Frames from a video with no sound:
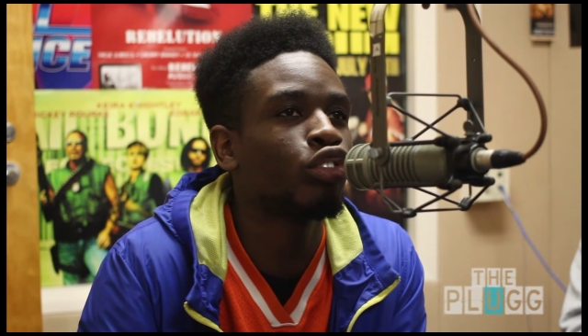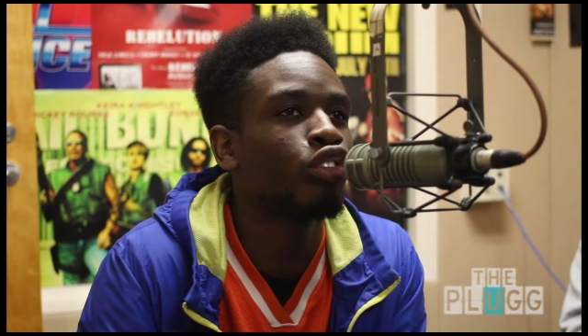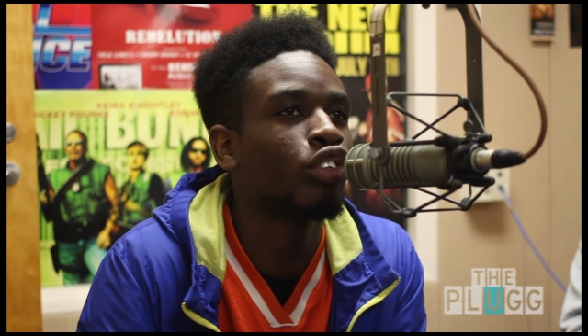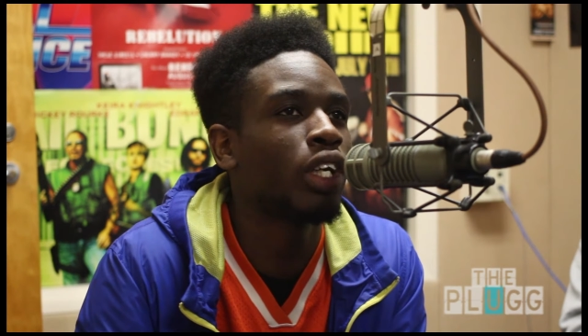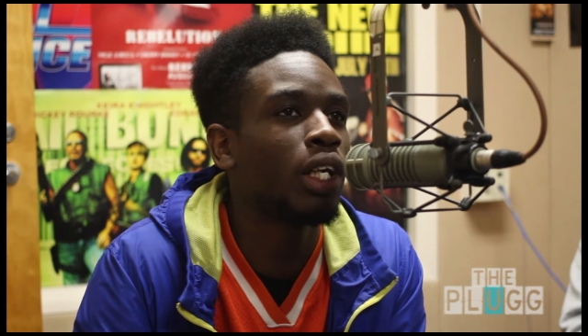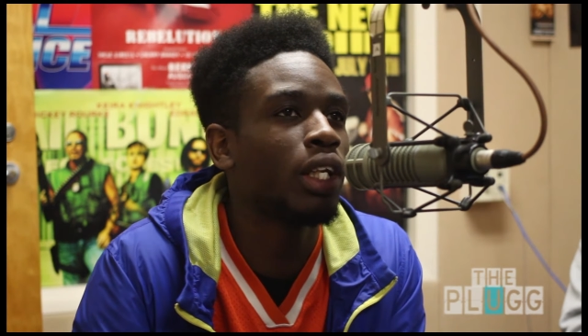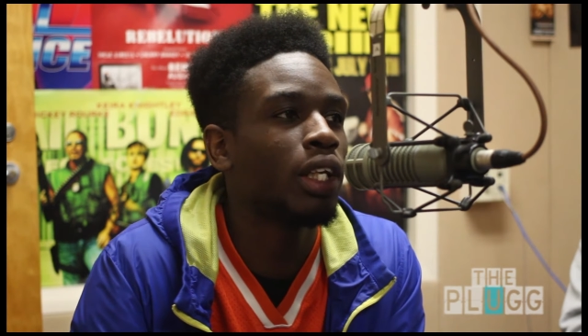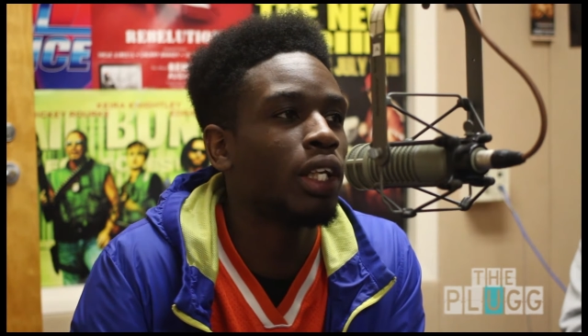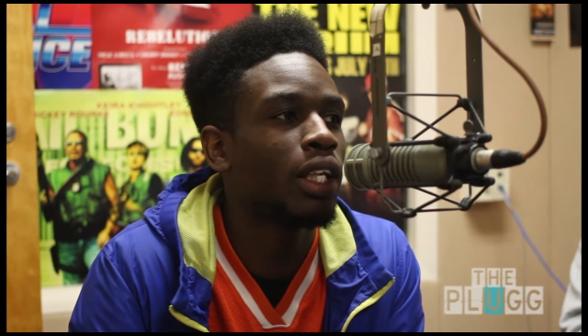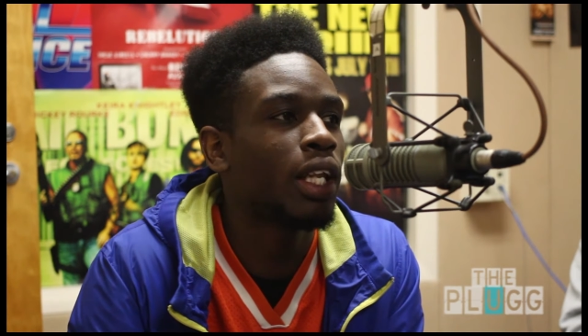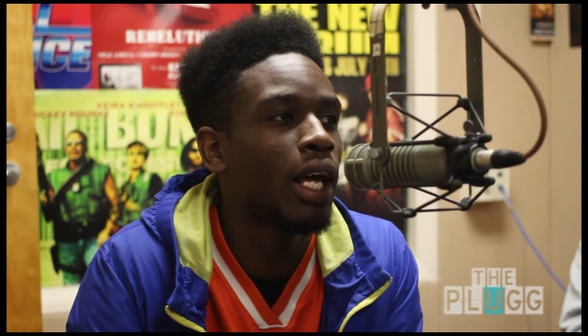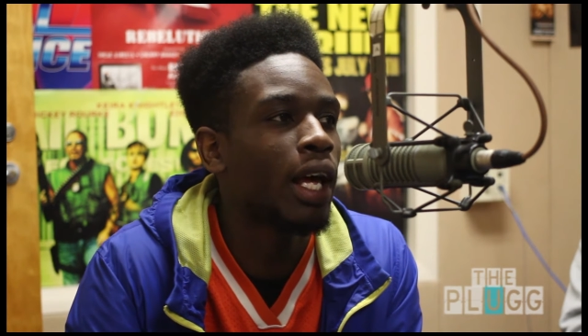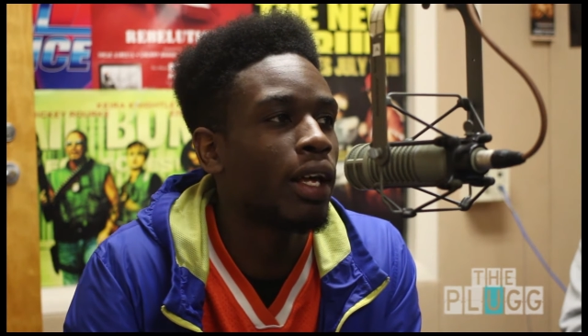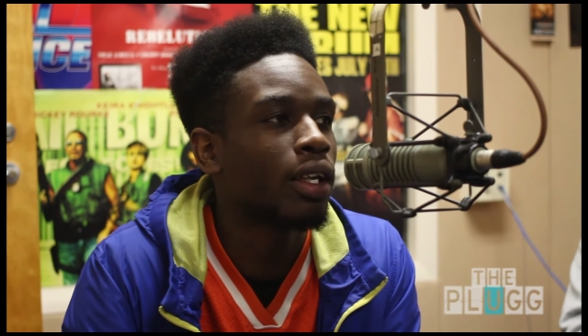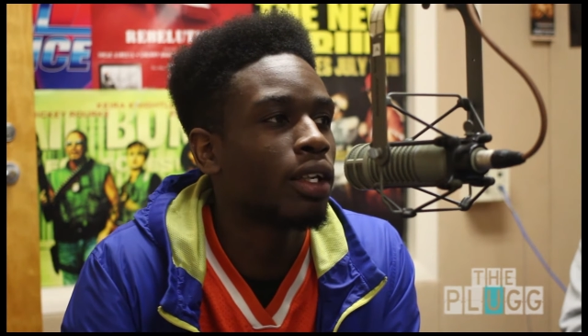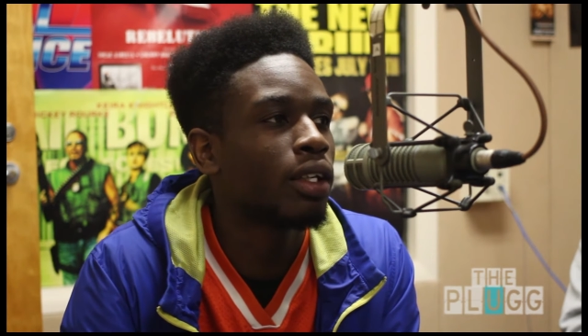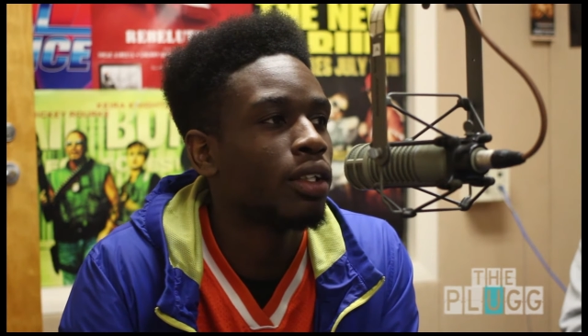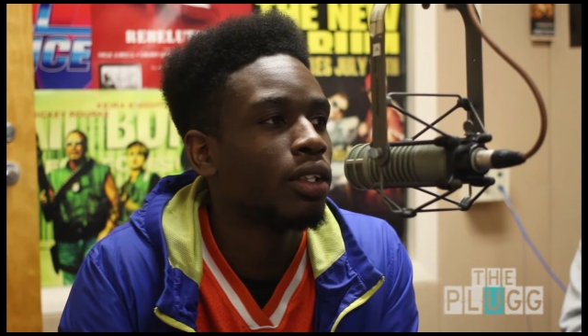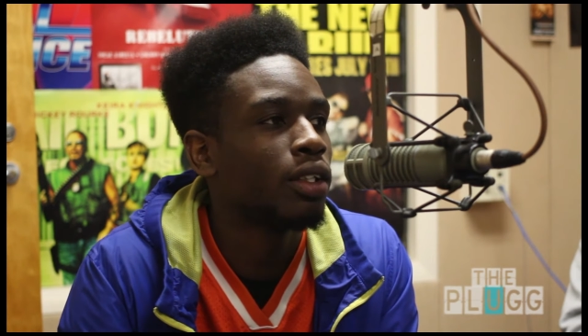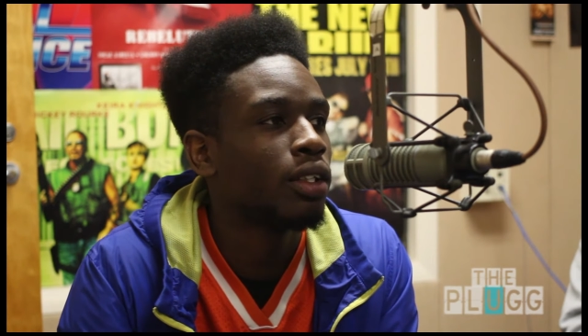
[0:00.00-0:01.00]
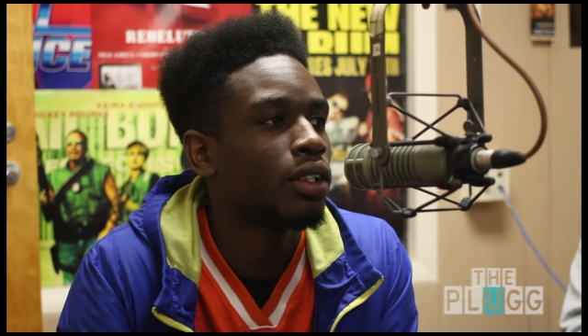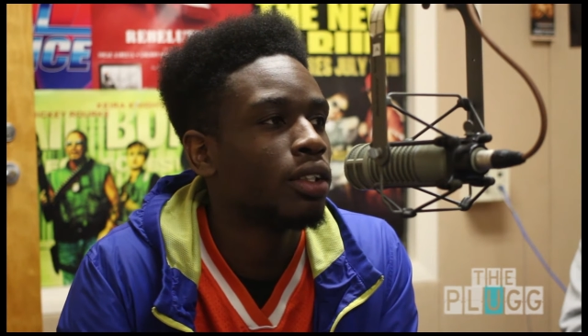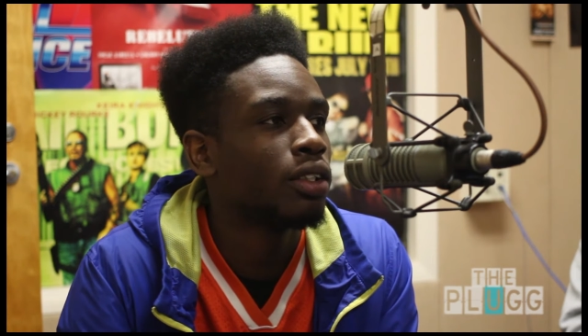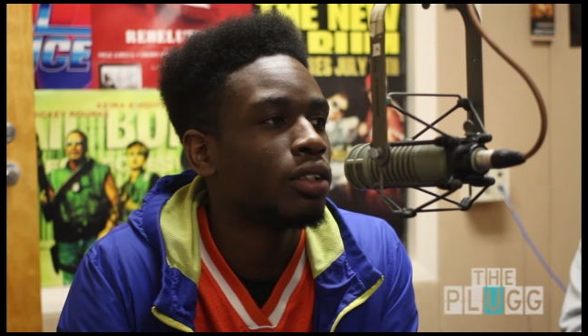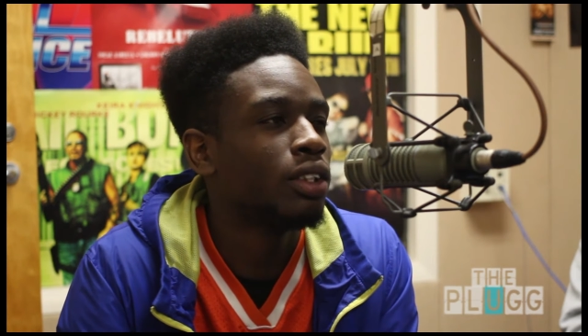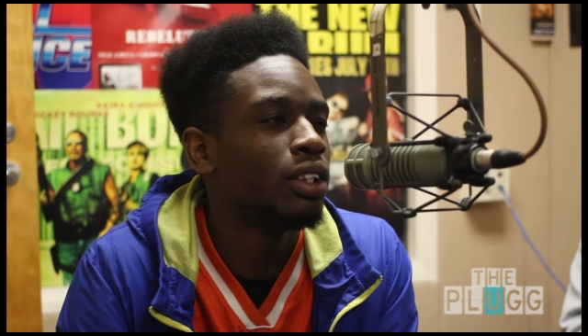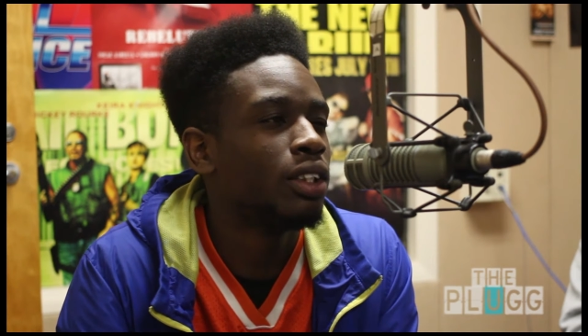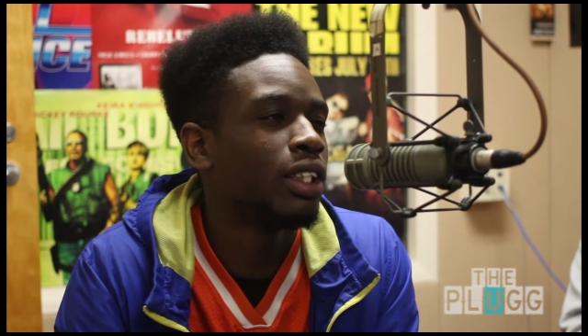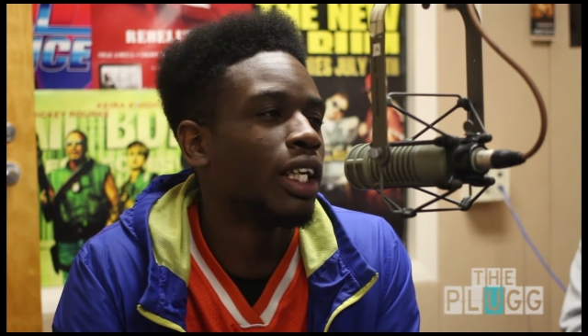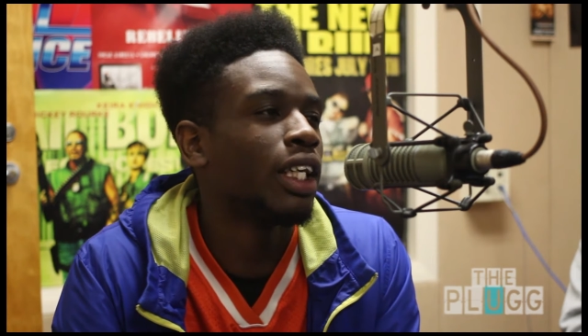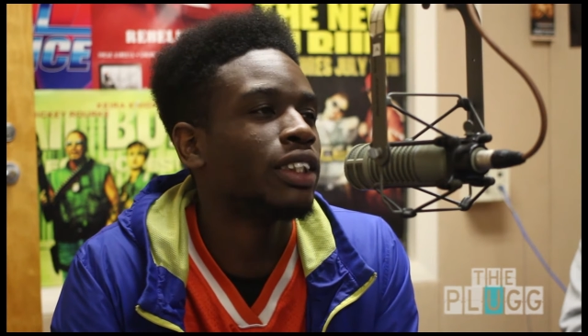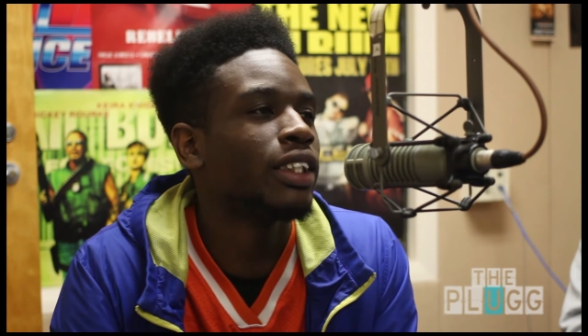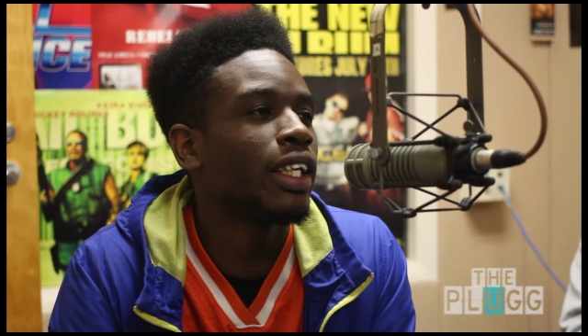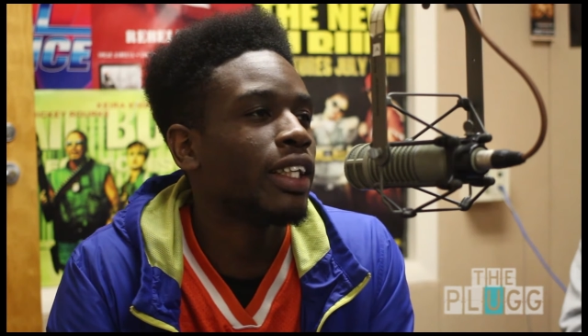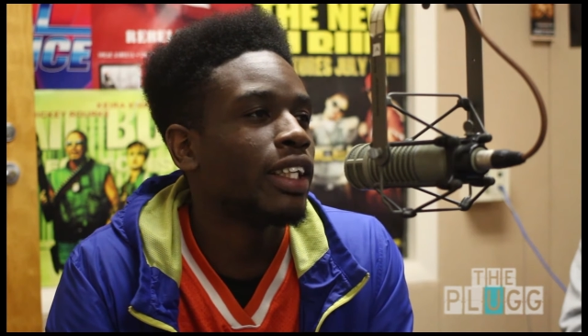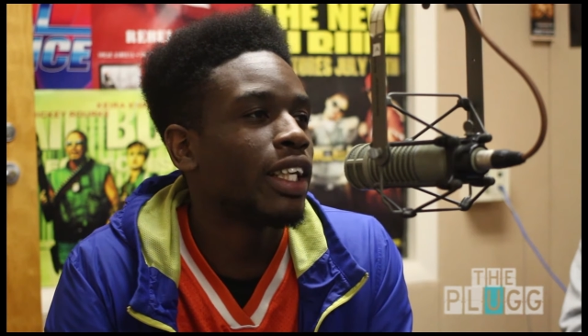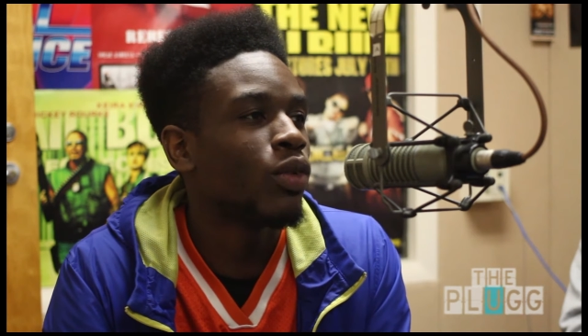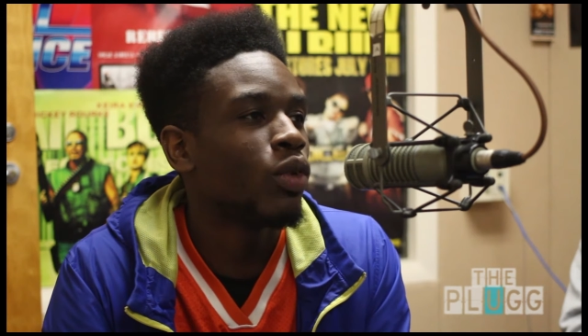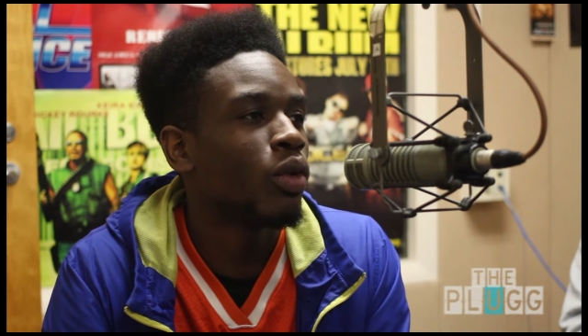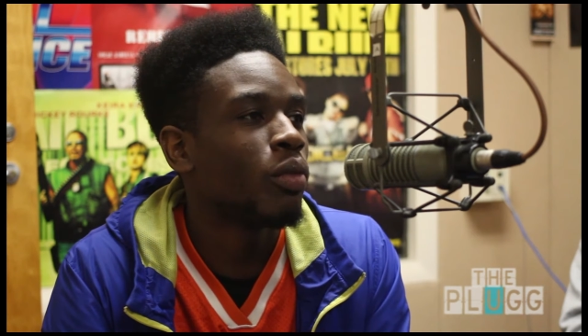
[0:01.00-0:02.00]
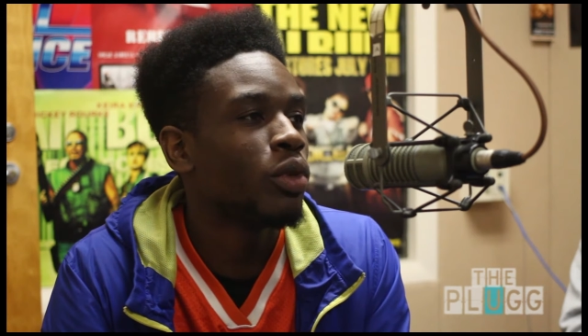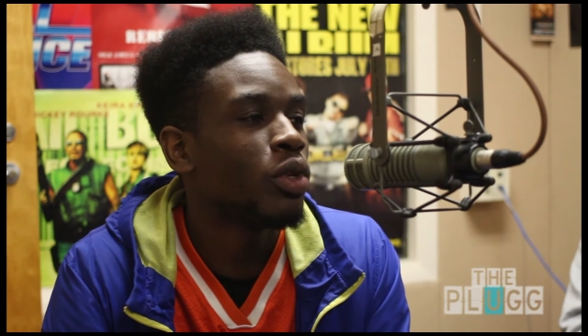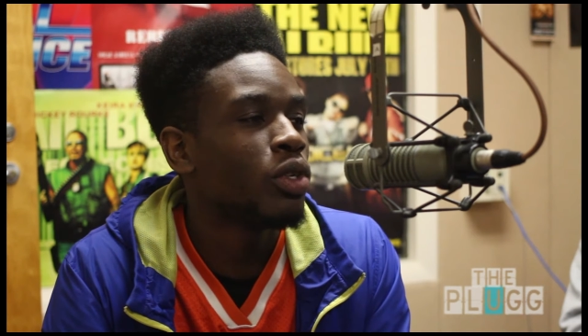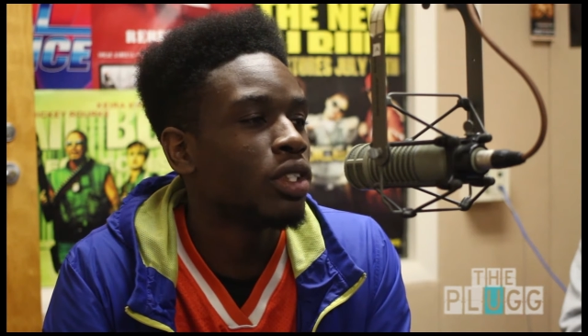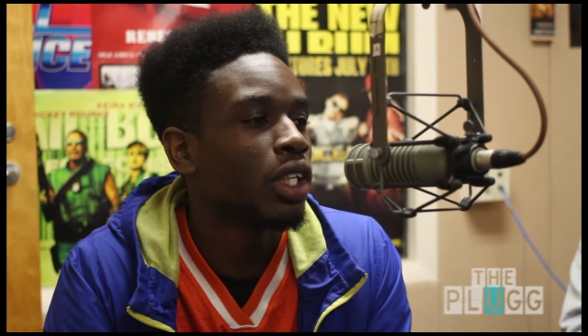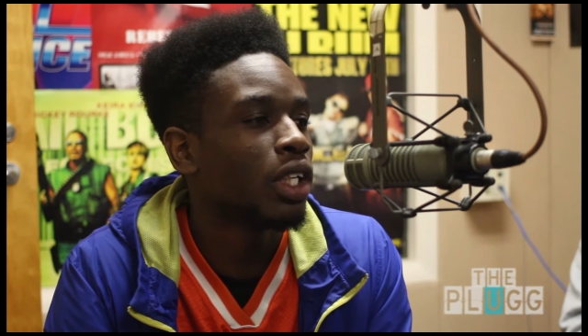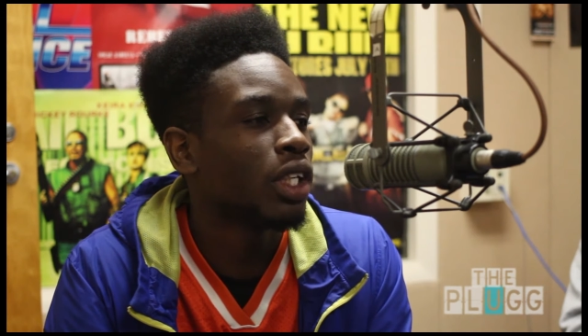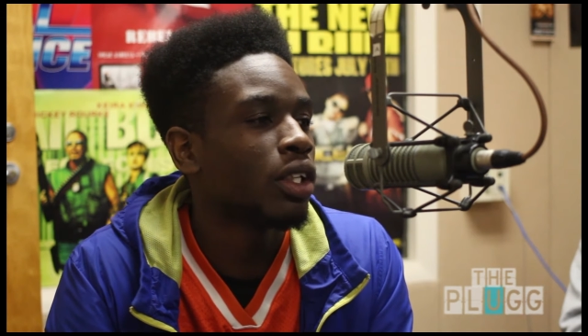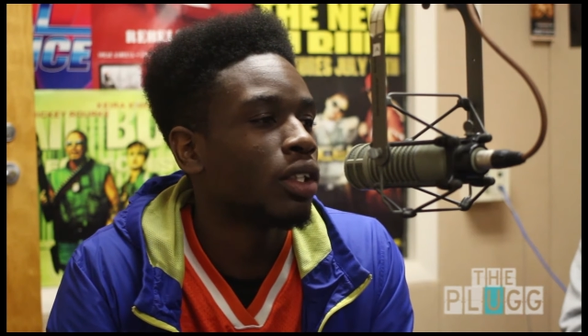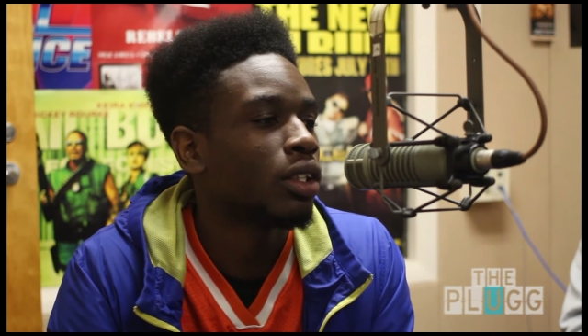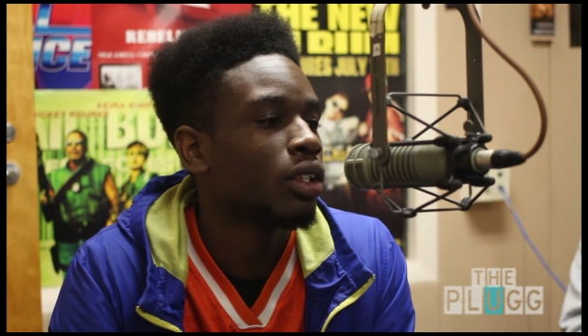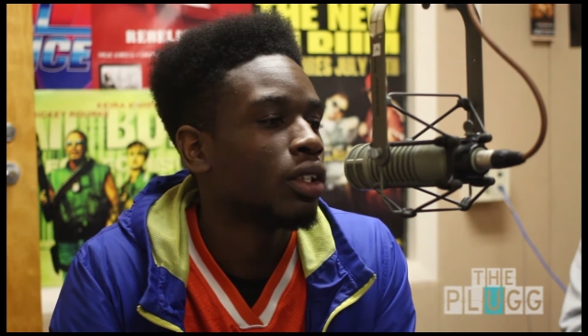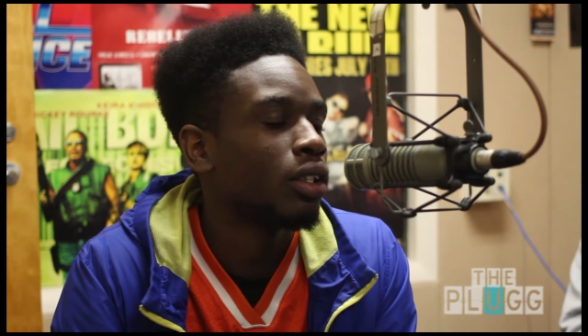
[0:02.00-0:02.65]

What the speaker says: really like does anything with music.